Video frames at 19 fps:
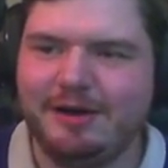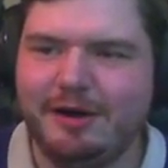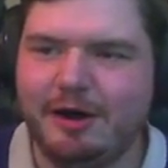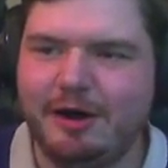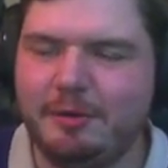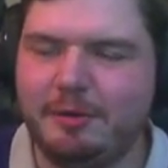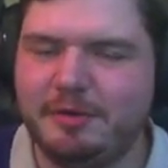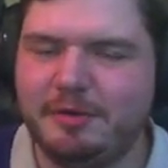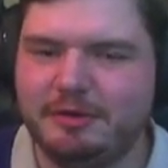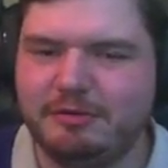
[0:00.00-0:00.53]

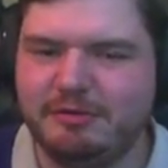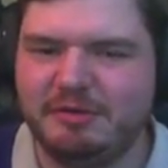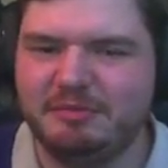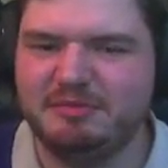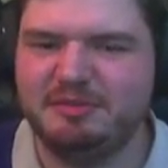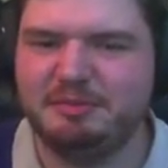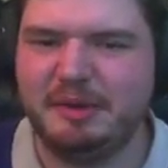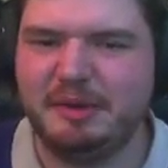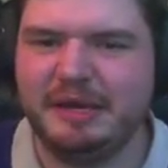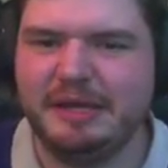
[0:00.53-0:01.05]
up in
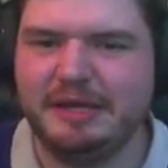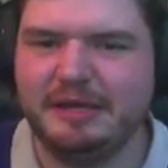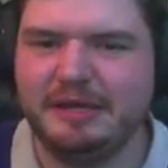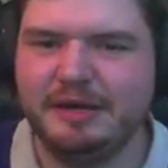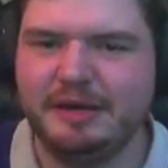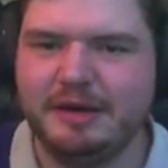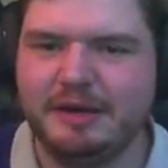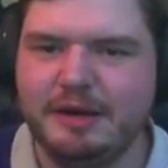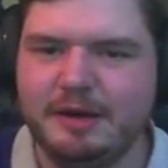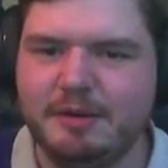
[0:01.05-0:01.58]
Grimsby.
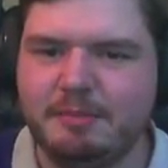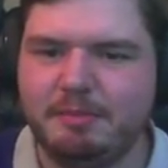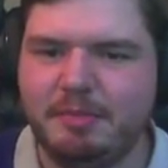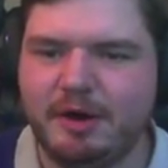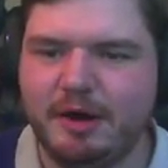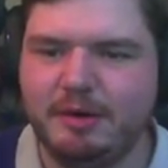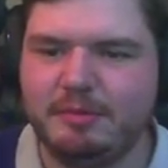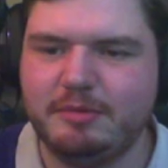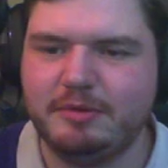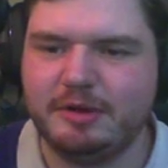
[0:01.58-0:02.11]

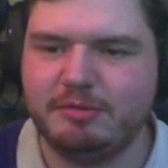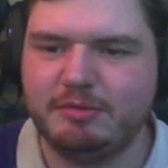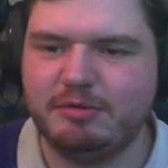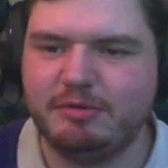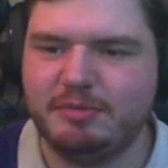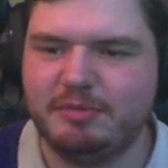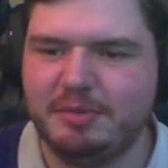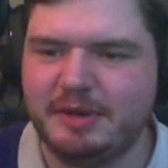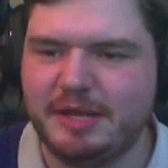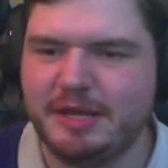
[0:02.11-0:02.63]
Bayern Munich
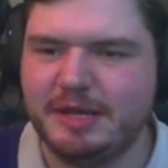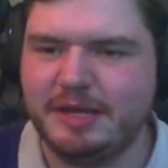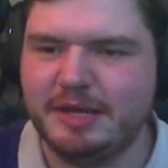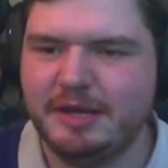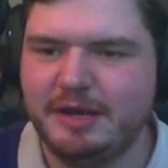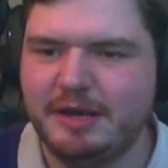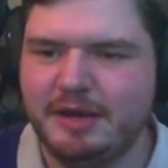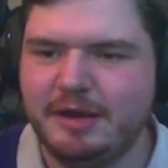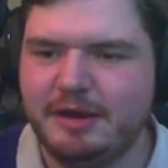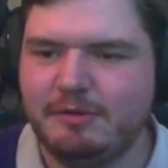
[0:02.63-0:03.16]
probably
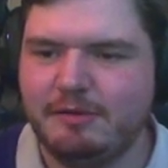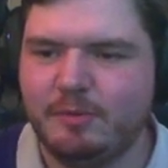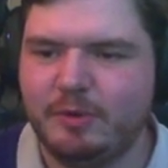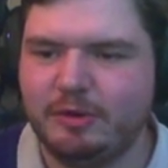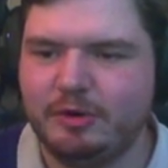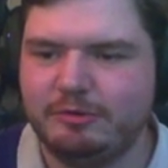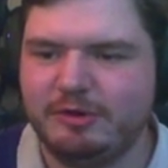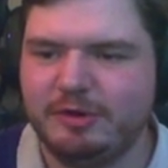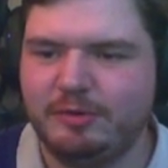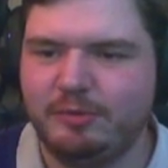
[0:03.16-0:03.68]

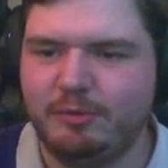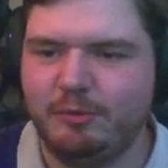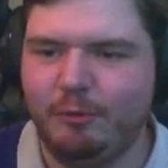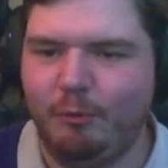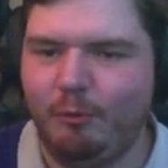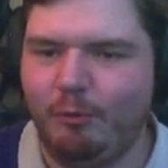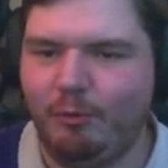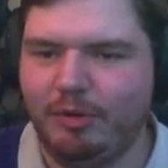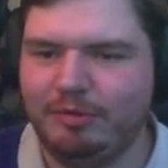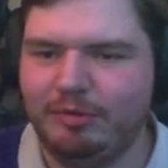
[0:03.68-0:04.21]
wondering
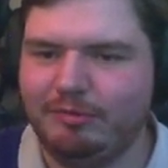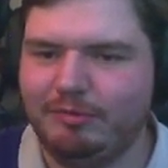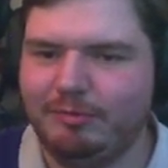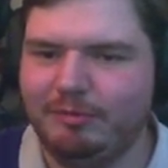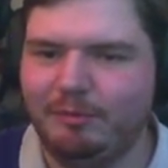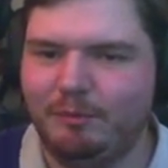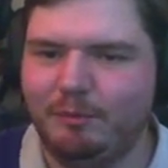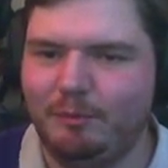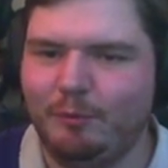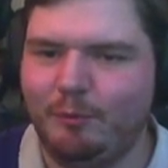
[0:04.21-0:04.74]

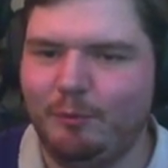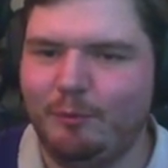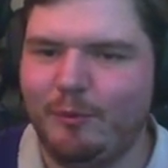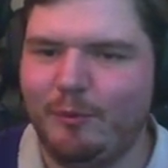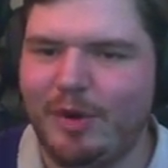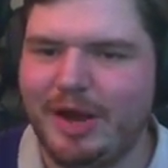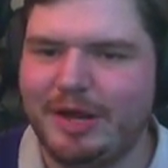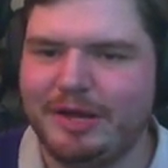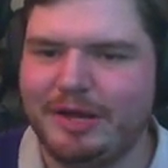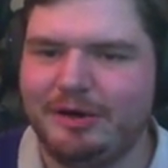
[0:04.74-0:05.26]

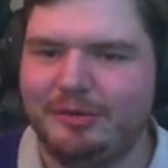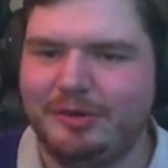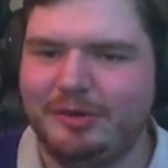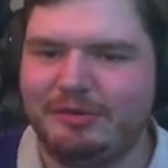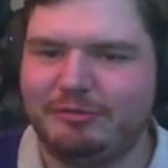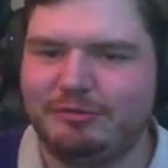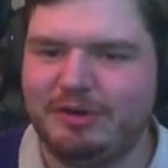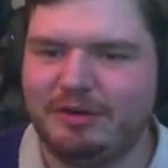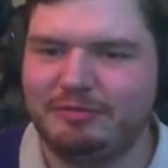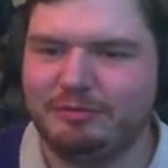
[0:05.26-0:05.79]
where the hell
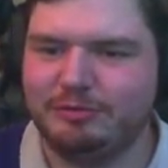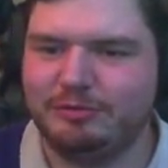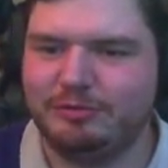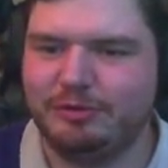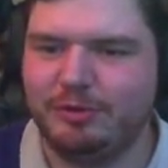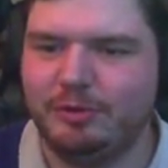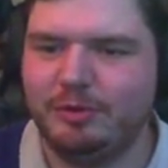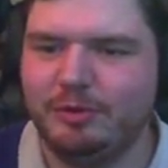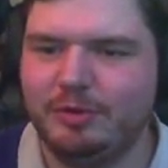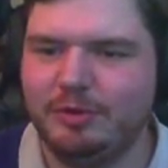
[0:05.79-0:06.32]
they've travelled
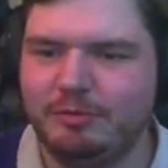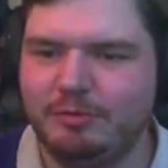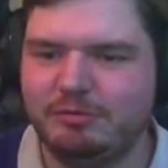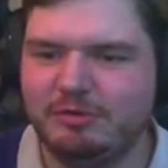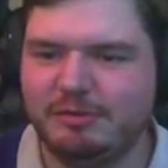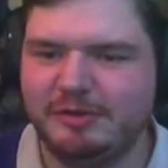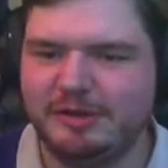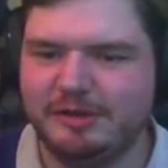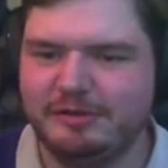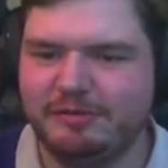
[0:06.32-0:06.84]
to.
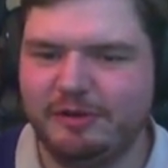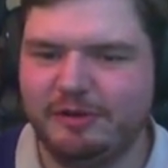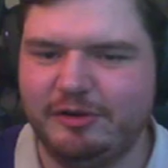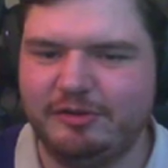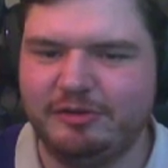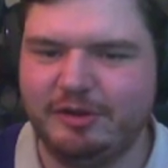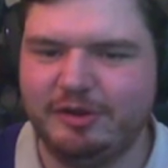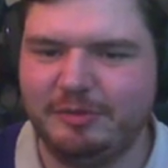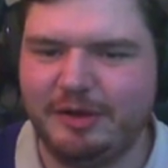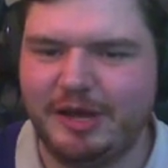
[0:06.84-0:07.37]
Probably the first
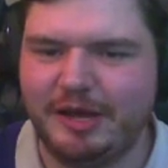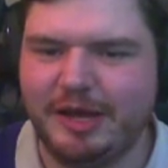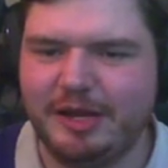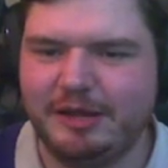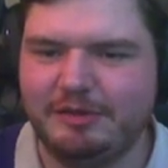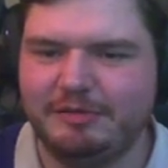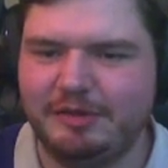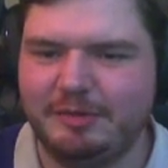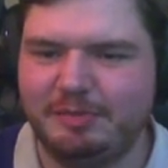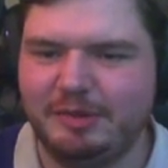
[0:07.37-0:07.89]
time that any
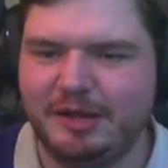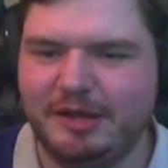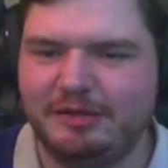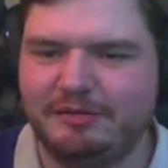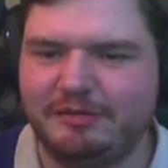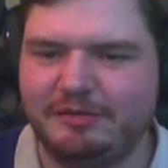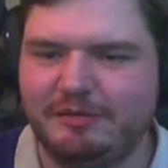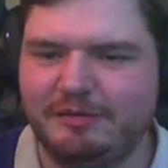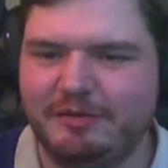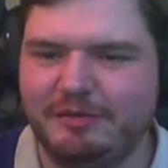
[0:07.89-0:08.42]
of their players
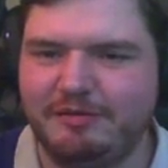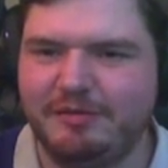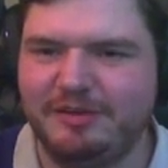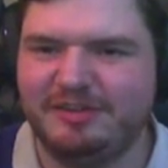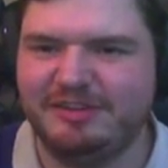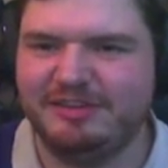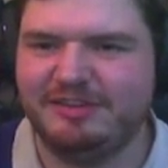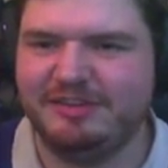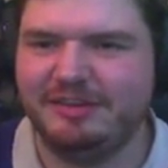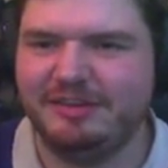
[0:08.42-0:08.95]
have ever
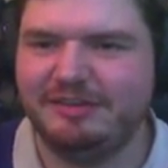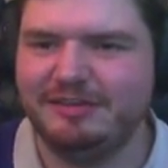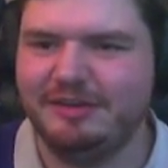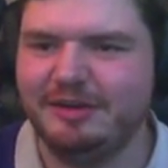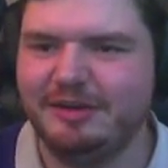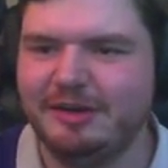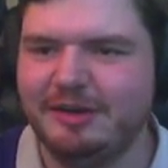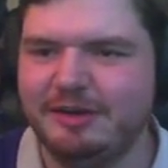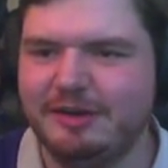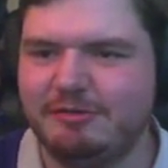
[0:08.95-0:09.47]
visited
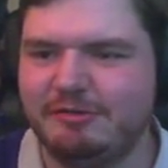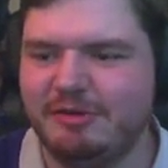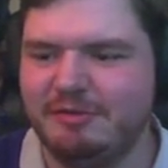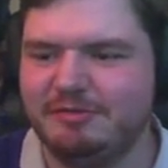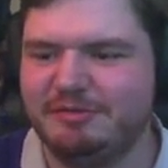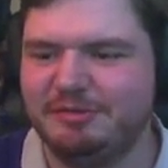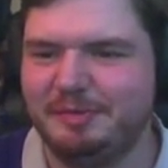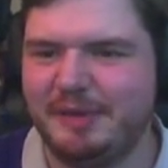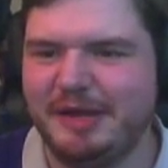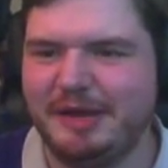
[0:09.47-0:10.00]

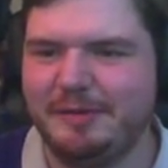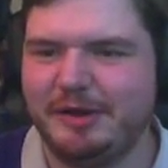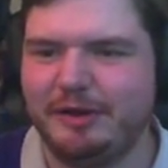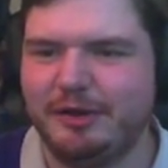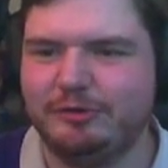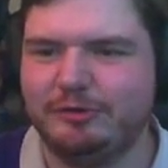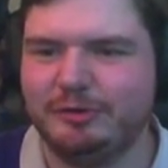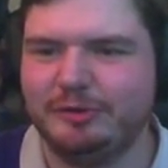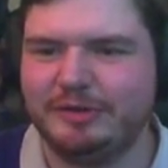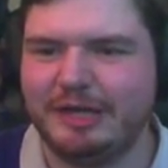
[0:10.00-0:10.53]
Grimsby. Here we go,
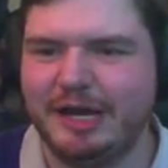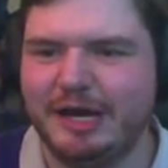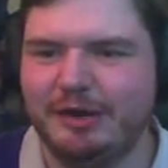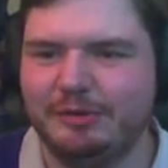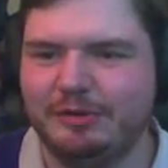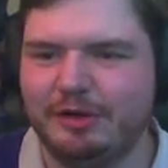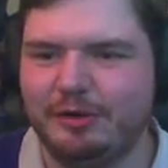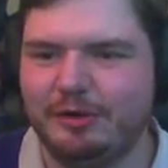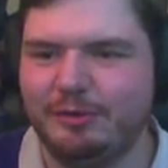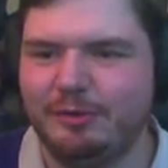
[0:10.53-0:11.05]
Jordao
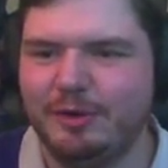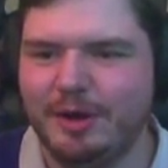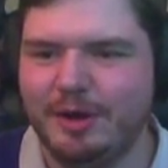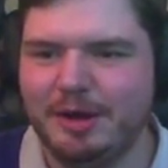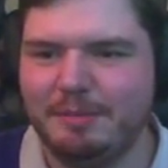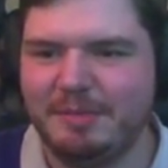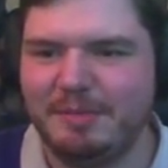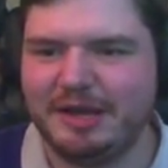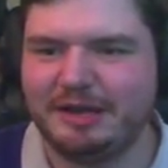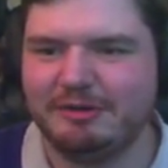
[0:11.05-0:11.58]
though,
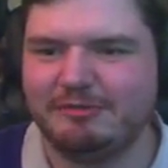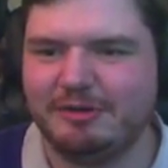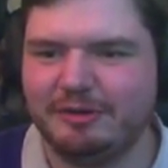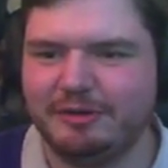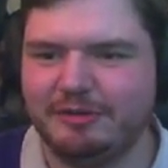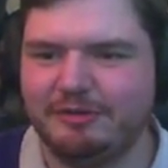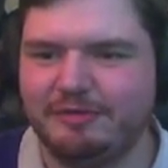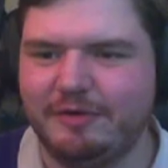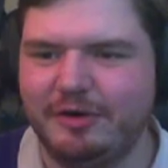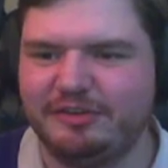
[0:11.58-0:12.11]
making a run
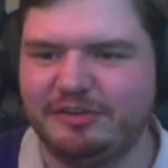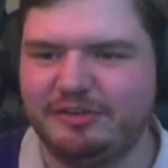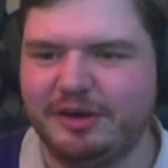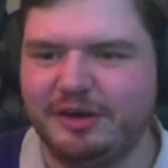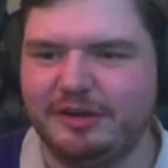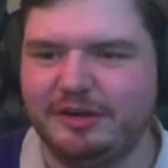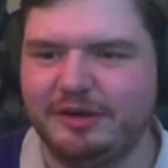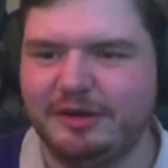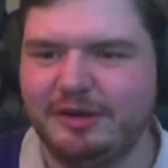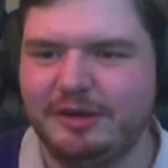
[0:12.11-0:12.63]
on the far side.